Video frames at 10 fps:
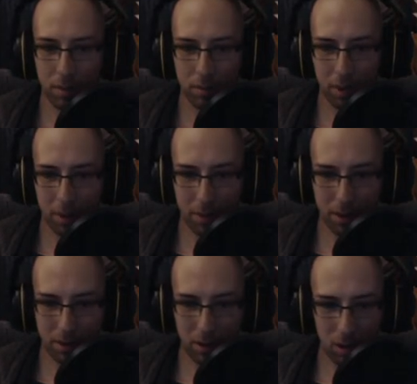Right,
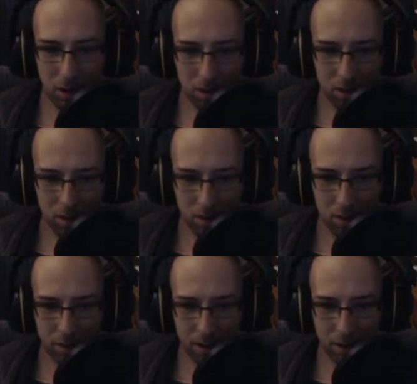because
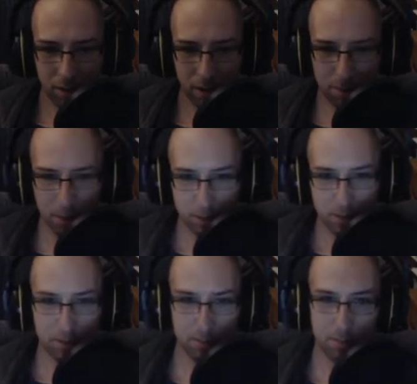all that crab meat was